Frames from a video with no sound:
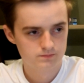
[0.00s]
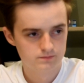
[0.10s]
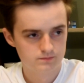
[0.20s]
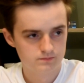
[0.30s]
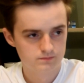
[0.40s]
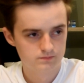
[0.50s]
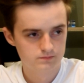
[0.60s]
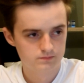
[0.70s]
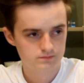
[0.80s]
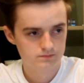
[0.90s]

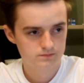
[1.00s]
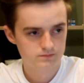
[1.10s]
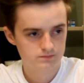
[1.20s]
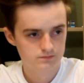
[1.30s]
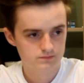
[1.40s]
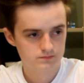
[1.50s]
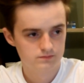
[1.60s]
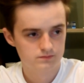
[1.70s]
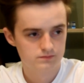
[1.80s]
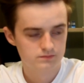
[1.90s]

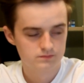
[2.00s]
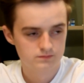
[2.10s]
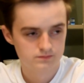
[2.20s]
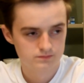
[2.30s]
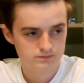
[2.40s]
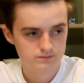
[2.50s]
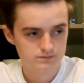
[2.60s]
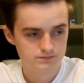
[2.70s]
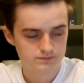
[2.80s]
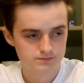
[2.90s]

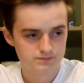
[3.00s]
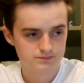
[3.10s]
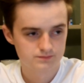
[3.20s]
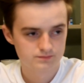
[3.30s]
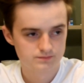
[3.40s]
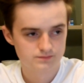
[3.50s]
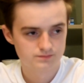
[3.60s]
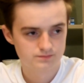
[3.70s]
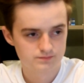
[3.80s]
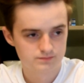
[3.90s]

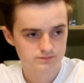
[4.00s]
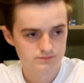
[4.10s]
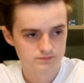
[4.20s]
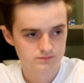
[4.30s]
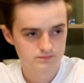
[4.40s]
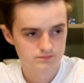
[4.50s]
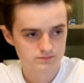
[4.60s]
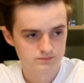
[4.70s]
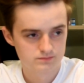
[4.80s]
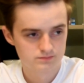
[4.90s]

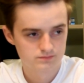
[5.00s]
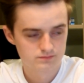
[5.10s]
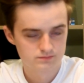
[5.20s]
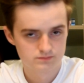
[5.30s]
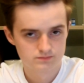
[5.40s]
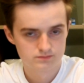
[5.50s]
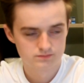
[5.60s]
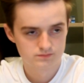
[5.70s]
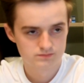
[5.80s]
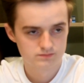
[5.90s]

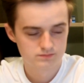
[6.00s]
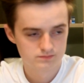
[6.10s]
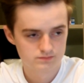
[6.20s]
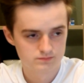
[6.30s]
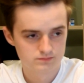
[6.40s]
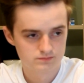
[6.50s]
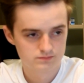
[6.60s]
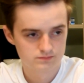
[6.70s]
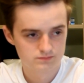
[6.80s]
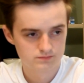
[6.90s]

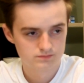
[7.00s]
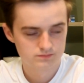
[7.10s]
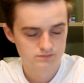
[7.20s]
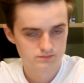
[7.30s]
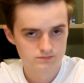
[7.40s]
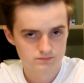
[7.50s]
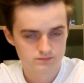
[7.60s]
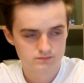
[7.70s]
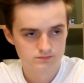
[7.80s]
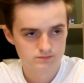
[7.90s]
The person shown says nothing.